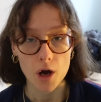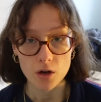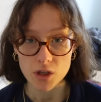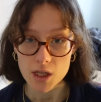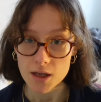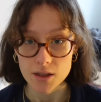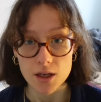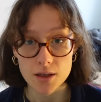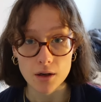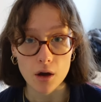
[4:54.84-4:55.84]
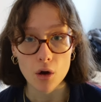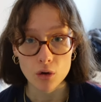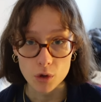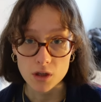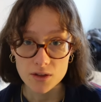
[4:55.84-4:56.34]
100,000 years ago
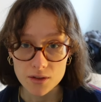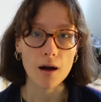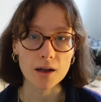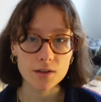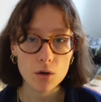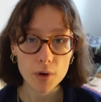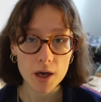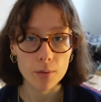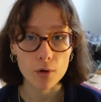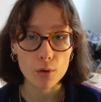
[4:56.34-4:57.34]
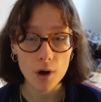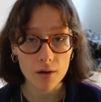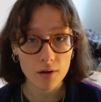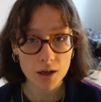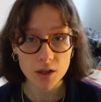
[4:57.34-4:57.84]
onwards. And some people
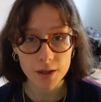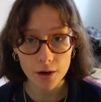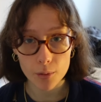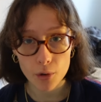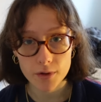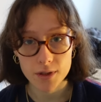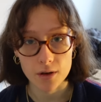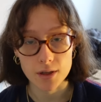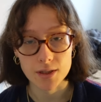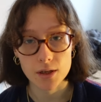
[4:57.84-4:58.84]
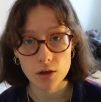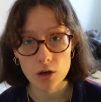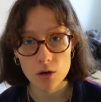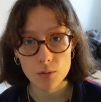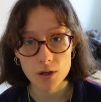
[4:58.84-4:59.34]
have actually hypothesized that
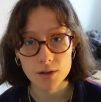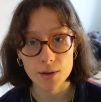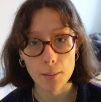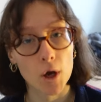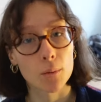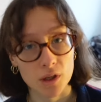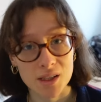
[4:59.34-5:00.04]
humans, Homo